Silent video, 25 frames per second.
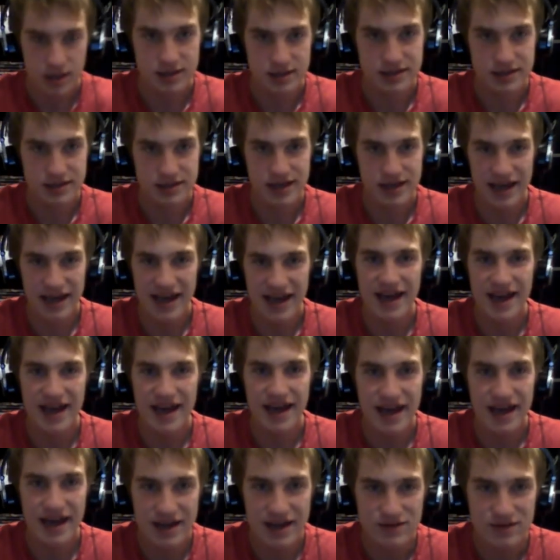So,
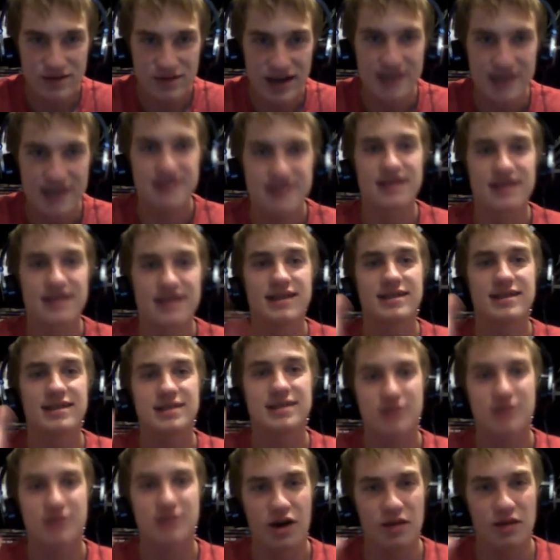anyways,
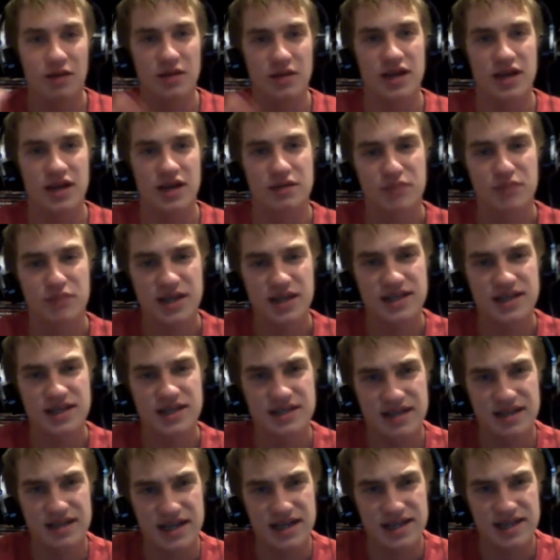Skyman, but was,
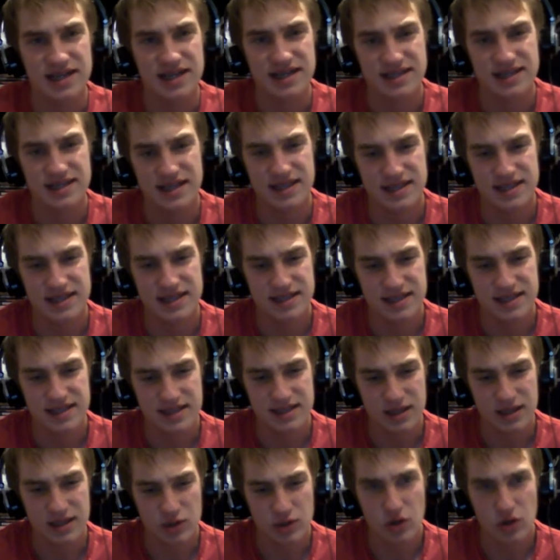like I said, this
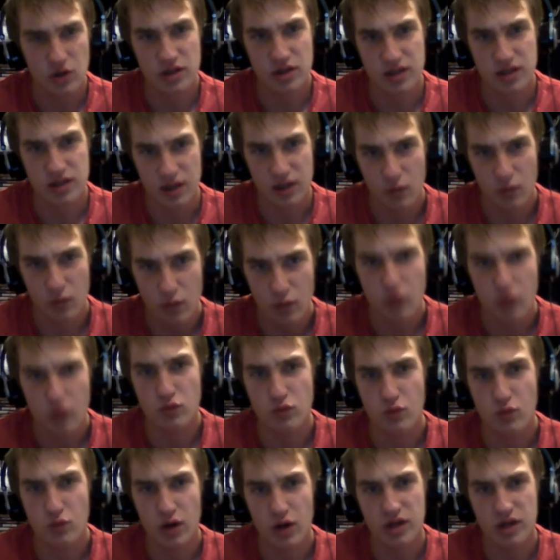is not like a
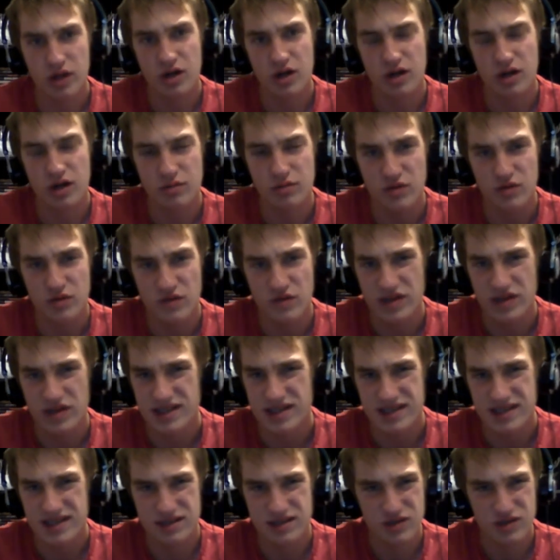worldwide kind of movie. Like
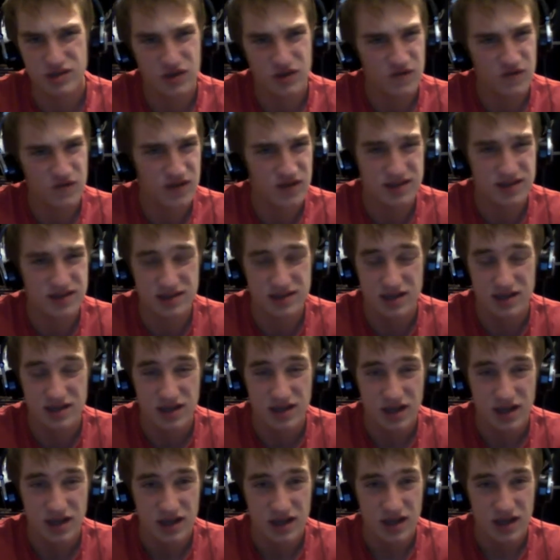I said, 2,000,
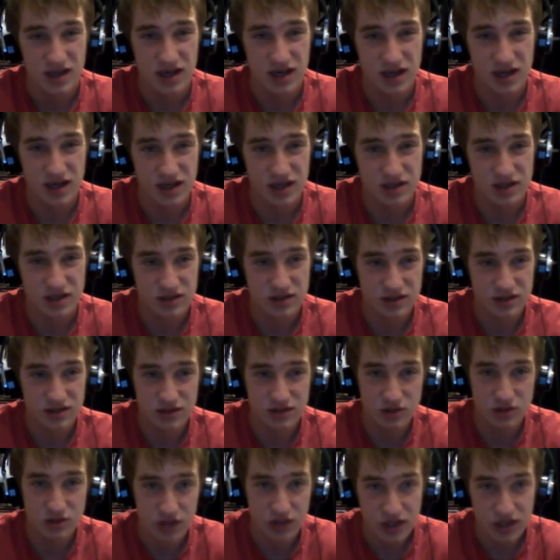uh,
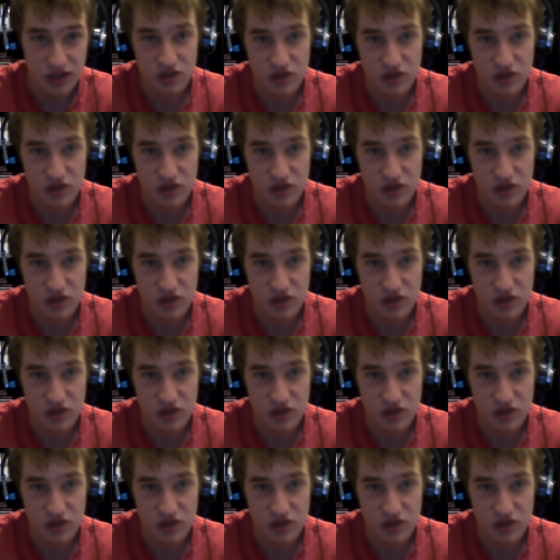uh